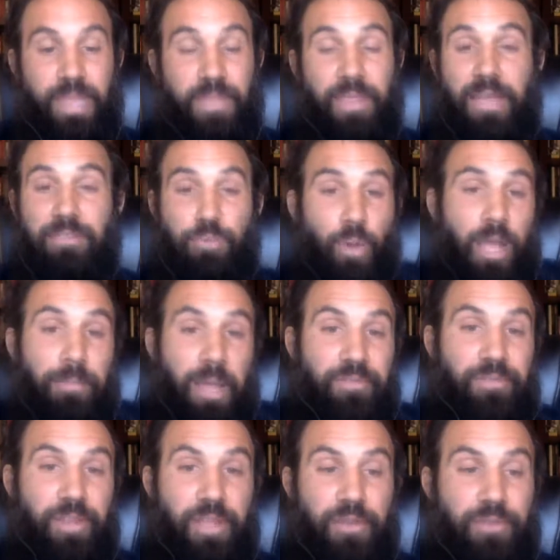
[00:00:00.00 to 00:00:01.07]
And that's why my
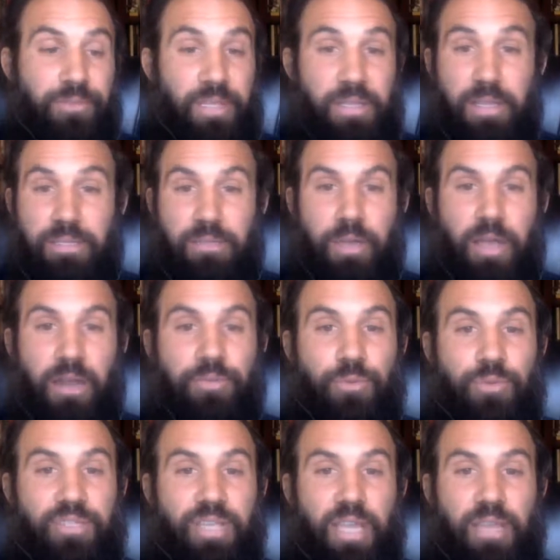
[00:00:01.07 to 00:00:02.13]
videos, it doesn't matter if it
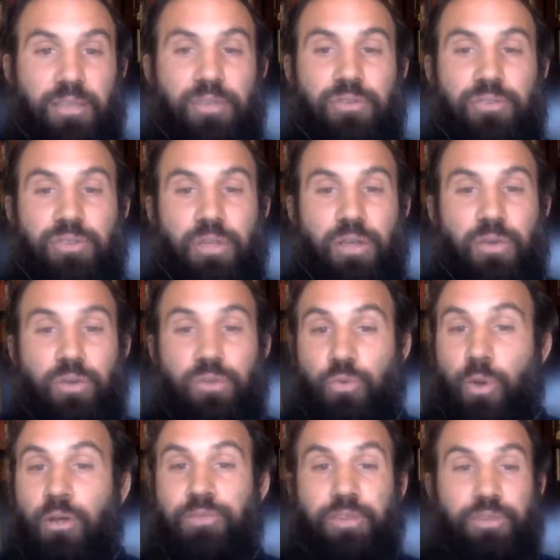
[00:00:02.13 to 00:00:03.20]
was ten years ago or
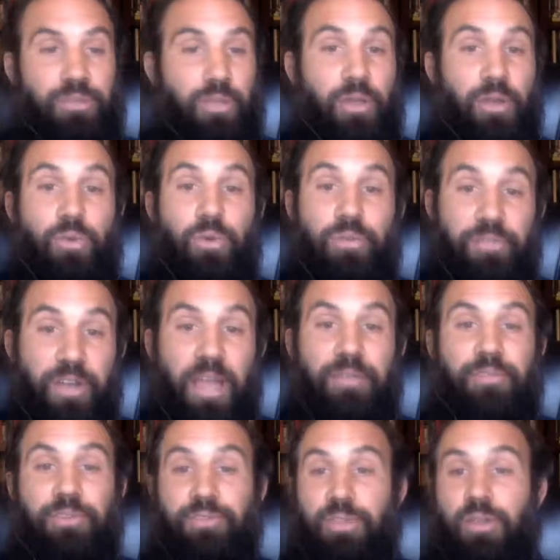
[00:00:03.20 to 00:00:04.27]
twelve years ago or
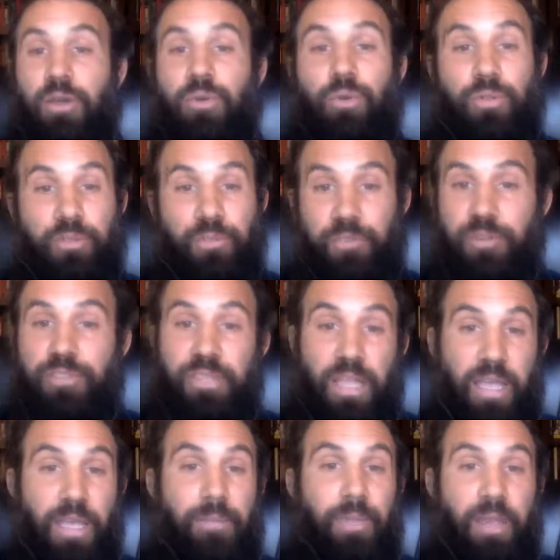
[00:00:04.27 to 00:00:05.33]
five years ago or the first
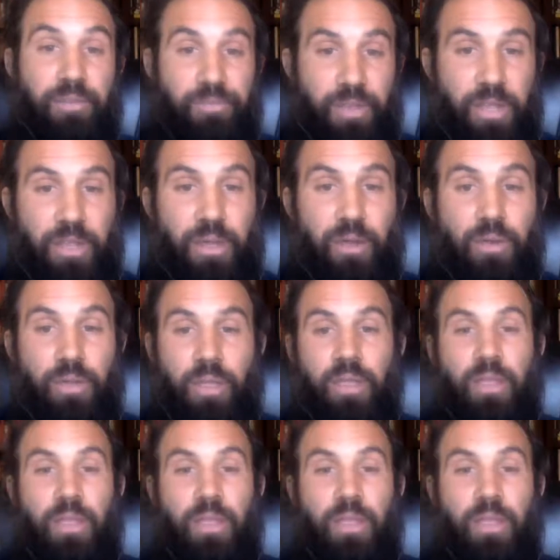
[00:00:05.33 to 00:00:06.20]
day I made a video.